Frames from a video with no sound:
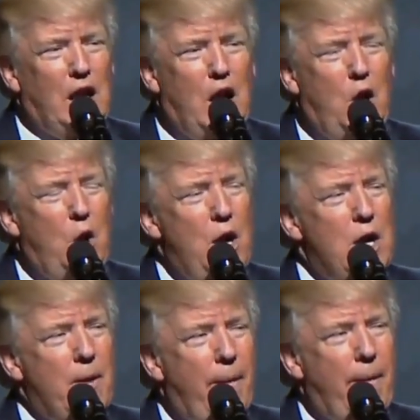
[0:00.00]
You know,
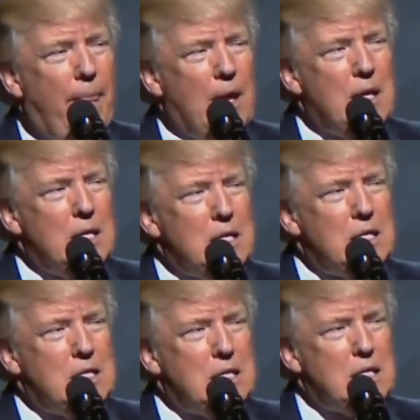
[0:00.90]

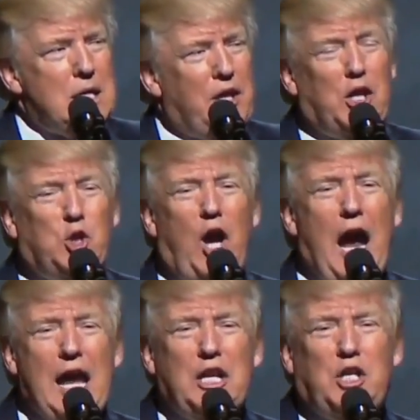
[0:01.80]
they're
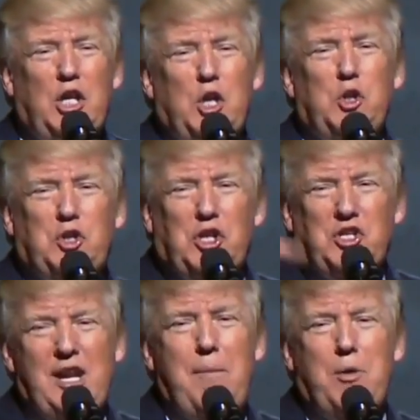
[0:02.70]
trying to use
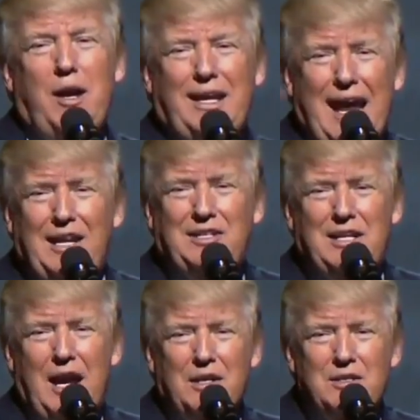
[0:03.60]
this number
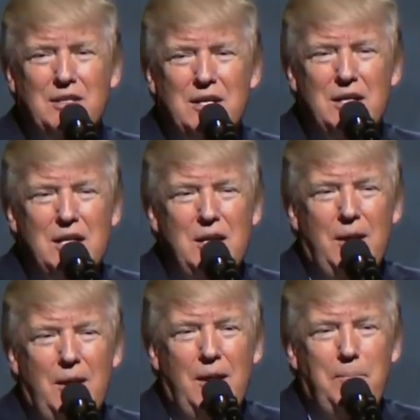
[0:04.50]
against us
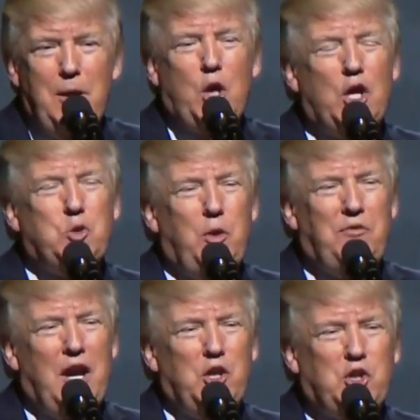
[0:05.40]
because
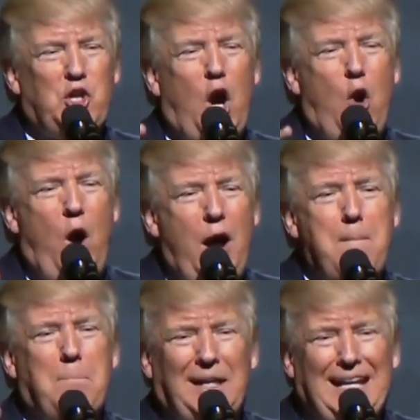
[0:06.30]
we've done so
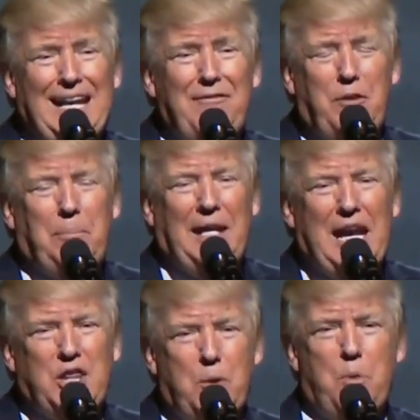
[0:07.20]

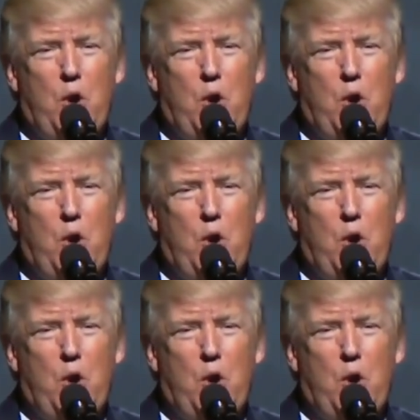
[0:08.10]
unbelievably at the